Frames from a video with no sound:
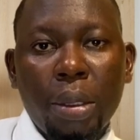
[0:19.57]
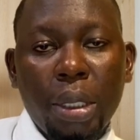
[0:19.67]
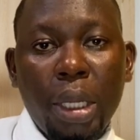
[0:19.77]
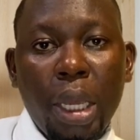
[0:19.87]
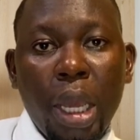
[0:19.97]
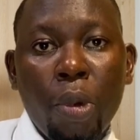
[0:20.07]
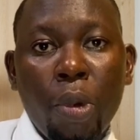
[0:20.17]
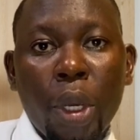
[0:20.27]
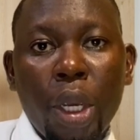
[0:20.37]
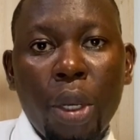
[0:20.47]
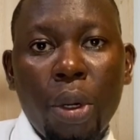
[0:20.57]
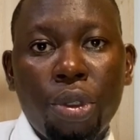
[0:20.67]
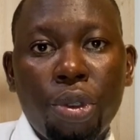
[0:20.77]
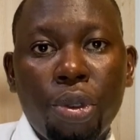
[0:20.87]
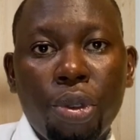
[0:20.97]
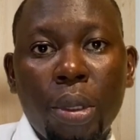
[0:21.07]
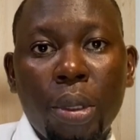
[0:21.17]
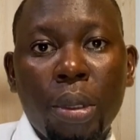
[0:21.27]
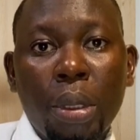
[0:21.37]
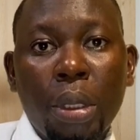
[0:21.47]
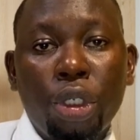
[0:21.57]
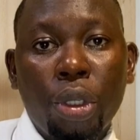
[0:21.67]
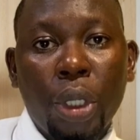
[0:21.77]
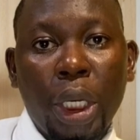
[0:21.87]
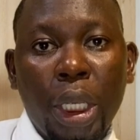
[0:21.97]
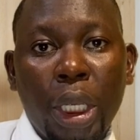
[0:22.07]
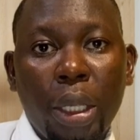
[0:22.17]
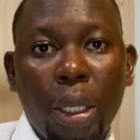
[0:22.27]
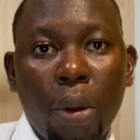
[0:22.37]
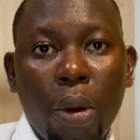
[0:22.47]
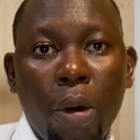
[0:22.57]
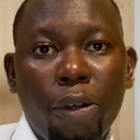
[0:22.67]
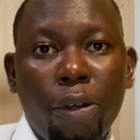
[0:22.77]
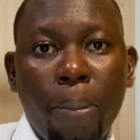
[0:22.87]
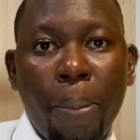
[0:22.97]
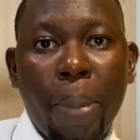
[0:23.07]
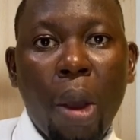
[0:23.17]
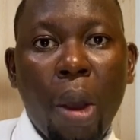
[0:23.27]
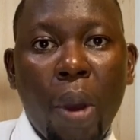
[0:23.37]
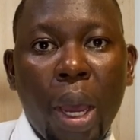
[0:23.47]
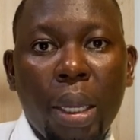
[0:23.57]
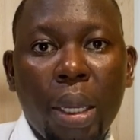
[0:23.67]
Today I'll be walking us through the journey of power